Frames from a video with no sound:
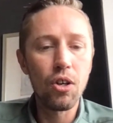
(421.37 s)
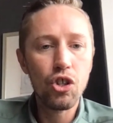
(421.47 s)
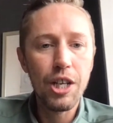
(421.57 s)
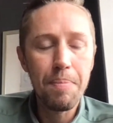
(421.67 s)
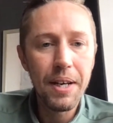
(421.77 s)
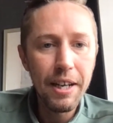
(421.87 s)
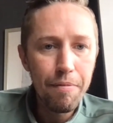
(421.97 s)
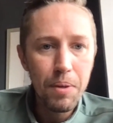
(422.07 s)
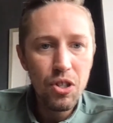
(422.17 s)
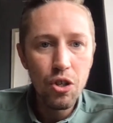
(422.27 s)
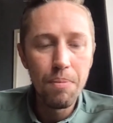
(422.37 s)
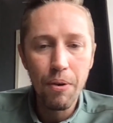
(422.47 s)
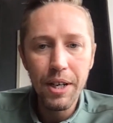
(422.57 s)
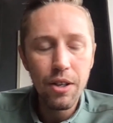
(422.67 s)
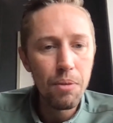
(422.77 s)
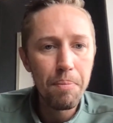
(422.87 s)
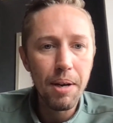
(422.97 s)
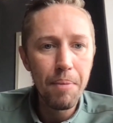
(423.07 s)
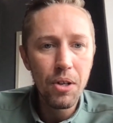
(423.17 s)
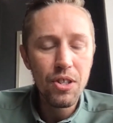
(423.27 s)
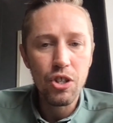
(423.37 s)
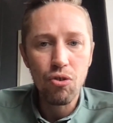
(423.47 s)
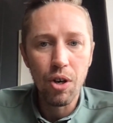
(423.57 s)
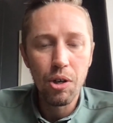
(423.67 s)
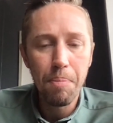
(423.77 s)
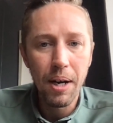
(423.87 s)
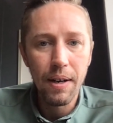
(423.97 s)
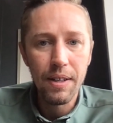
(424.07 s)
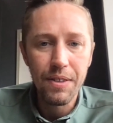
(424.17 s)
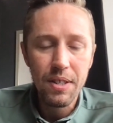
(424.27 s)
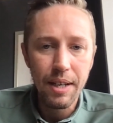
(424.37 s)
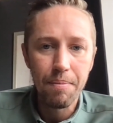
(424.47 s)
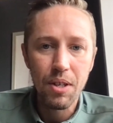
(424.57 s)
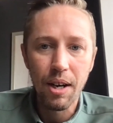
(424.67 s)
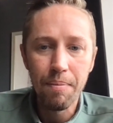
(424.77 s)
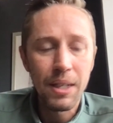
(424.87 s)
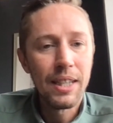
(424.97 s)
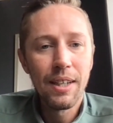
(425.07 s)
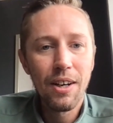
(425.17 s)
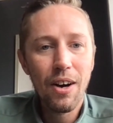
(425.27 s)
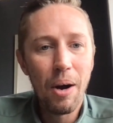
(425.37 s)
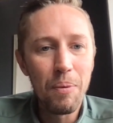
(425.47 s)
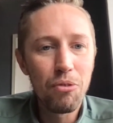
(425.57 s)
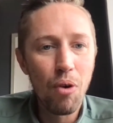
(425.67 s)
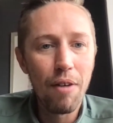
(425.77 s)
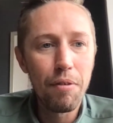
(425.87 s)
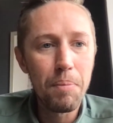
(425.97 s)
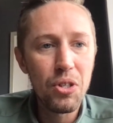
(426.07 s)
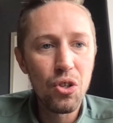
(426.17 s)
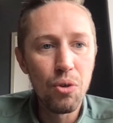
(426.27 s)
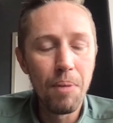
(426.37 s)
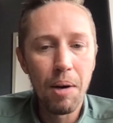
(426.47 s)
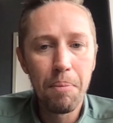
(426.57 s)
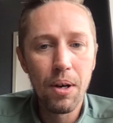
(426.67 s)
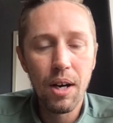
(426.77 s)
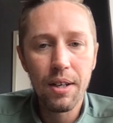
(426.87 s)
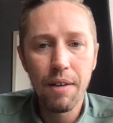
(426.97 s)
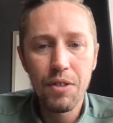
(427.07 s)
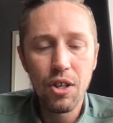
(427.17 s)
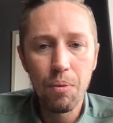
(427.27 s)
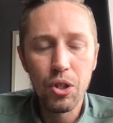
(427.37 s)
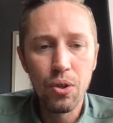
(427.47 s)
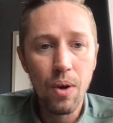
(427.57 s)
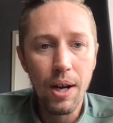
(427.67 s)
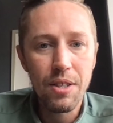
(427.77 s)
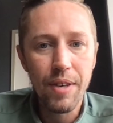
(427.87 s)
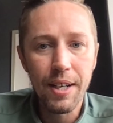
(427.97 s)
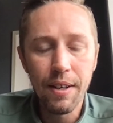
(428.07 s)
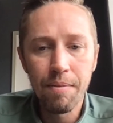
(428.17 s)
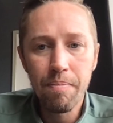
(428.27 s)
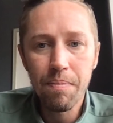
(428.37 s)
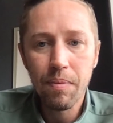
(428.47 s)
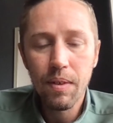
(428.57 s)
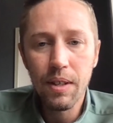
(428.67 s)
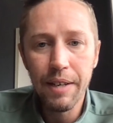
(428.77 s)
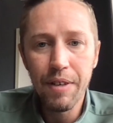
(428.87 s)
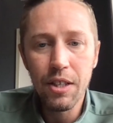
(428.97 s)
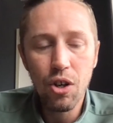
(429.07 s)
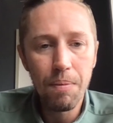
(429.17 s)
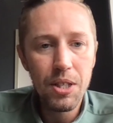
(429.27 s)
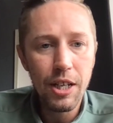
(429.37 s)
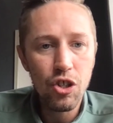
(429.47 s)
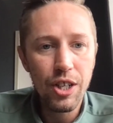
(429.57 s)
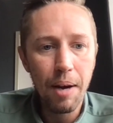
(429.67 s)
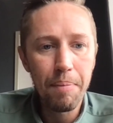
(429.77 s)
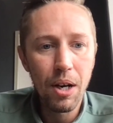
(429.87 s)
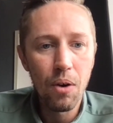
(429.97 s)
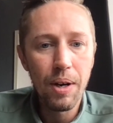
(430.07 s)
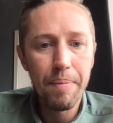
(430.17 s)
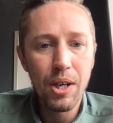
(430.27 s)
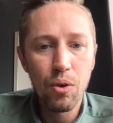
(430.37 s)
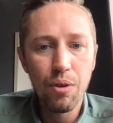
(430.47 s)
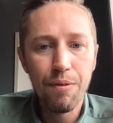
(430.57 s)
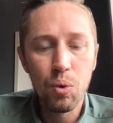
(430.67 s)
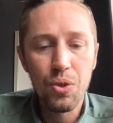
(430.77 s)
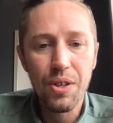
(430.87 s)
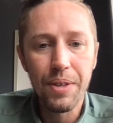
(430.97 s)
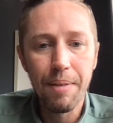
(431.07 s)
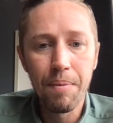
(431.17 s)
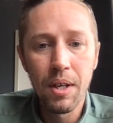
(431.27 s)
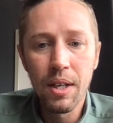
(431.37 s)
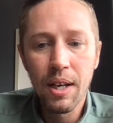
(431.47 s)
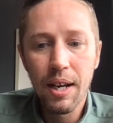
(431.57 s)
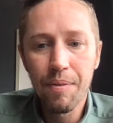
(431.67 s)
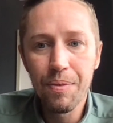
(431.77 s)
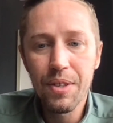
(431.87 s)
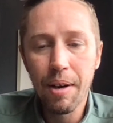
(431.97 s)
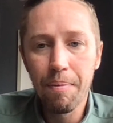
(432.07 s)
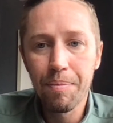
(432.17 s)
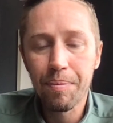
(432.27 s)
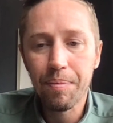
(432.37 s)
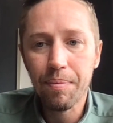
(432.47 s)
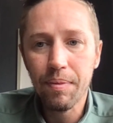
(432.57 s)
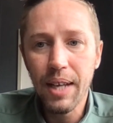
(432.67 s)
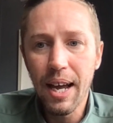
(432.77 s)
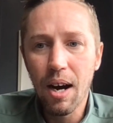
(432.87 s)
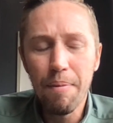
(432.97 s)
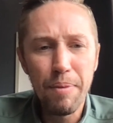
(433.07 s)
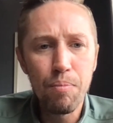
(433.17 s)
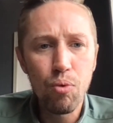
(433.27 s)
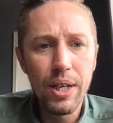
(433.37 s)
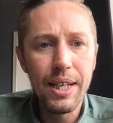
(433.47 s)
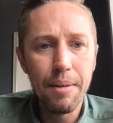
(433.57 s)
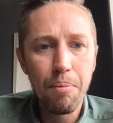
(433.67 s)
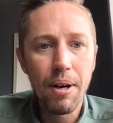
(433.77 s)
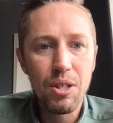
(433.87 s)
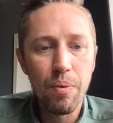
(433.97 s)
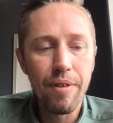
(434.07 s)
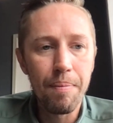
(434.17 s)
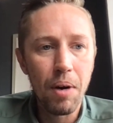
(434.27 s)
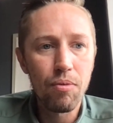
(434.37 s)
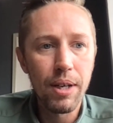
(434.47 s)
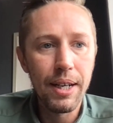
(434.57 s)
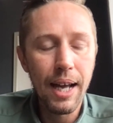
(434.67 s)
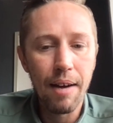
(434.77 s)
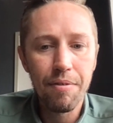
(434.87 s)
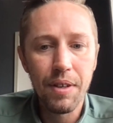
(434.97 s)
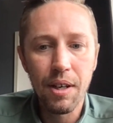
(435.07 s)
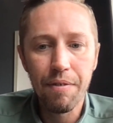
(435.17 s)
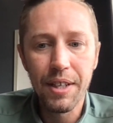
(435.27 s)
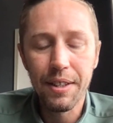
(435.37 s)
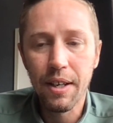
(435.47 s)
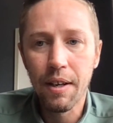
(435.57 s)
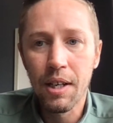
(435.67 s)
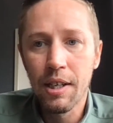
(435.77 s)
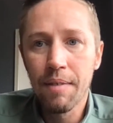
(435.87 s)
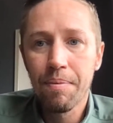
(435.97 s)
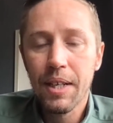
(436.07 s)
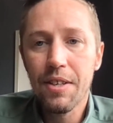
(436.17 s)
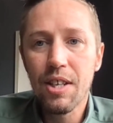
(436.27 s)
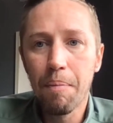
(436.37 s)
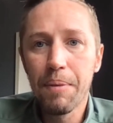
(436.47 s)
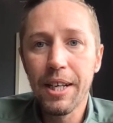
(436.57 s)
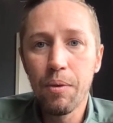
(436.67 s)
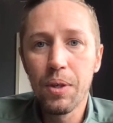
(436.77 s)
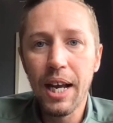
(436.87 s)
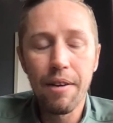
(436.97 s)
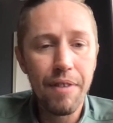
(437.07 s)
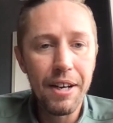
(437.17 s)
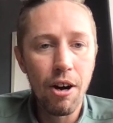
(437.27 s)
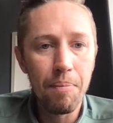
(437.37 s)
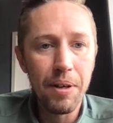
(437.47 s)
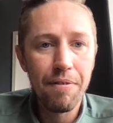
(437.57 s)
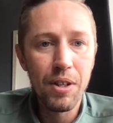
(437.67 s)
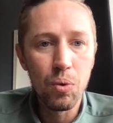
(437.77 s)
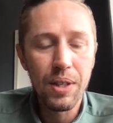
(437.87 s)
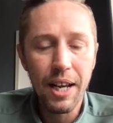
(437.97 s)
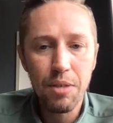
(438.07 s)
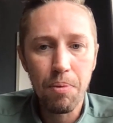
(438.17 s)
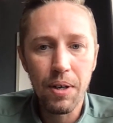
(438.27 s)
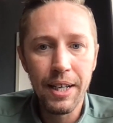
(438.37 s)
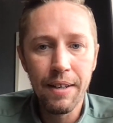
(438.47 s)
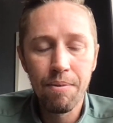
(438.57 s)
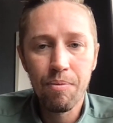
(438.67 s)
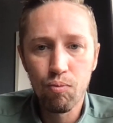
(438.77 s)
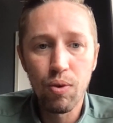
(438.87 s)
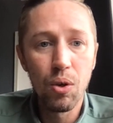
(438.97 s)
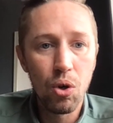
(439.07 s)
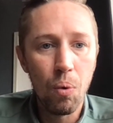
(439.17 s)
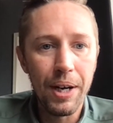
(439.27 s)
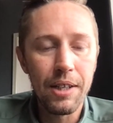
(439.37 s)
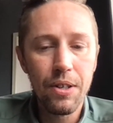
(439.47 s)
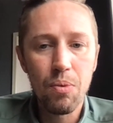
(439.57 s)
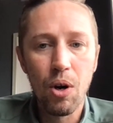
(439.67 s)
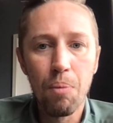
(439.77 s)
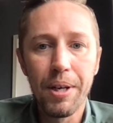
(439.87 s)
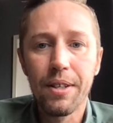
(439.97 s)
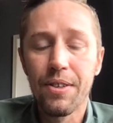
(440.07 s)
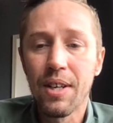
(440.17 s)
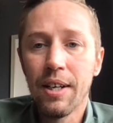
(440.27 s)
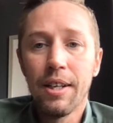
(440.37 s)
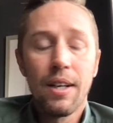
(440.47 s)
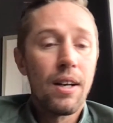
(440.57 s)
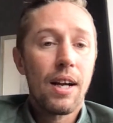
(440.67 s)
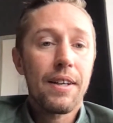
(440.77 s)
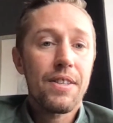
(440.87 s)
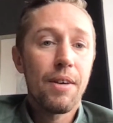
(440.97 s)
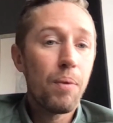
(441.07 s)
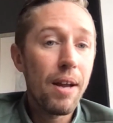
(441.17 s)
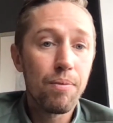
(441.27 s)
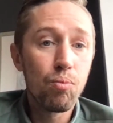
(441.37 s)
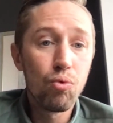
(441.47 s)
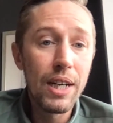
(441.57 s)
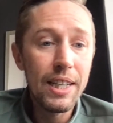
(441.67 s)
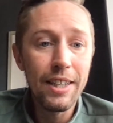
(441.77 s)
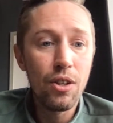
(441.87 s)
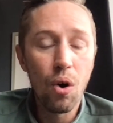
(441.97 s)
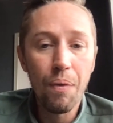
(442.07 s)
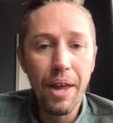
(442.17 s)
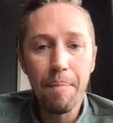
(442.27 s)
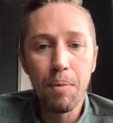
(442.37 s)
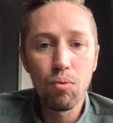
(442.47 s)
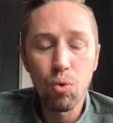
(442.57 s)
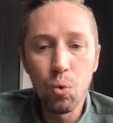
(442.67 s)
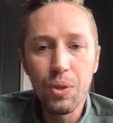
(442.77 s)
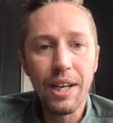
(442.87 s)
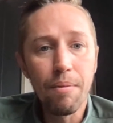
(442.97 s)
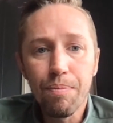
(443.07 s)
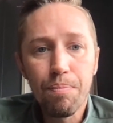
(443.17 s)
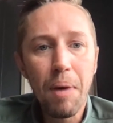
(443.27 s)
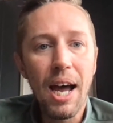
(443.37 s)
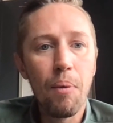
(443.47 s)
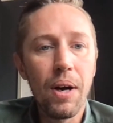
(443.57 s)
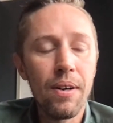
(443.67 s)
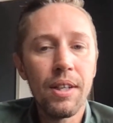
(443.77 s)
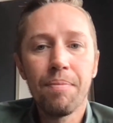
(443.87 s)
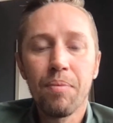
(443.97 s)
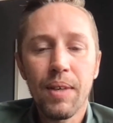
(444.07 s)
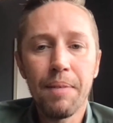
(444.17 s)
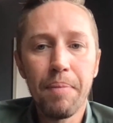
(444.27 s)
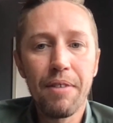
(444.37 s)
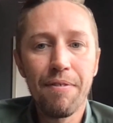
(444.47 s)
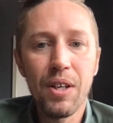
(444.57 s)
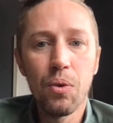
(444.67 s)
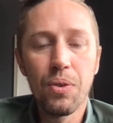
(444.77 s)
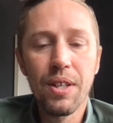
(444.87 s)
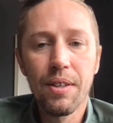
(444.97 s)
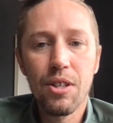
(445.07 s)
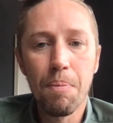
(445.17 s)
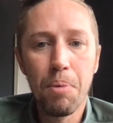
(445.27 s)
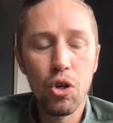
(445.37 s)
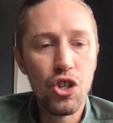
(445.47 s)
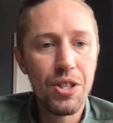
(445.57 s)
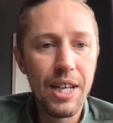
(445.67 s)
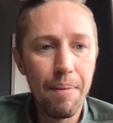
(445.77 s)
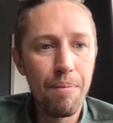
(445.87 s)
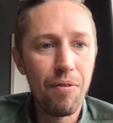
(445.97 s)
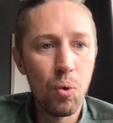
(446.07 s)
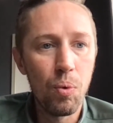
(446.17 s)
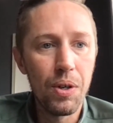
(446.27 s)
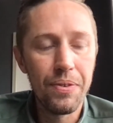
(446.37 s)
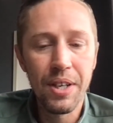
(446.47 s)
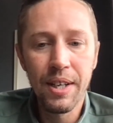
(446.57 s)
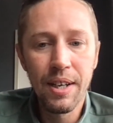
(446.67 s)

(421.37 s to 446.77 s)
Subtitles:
lot cheaper than Yves Basuma, and it could be a masterstroke. But at the same time, I would rather Basuma. But I'd love to know what you guys think. Leave it in the comment section down below. Let me know your thoughts on him. And yeah, I've been really impressed with him. I really have. And I think that he's somebody who would elevate our midfield desperately real quick as well. Because like I said, we haven't really got that marauding power in midfield to push a team forward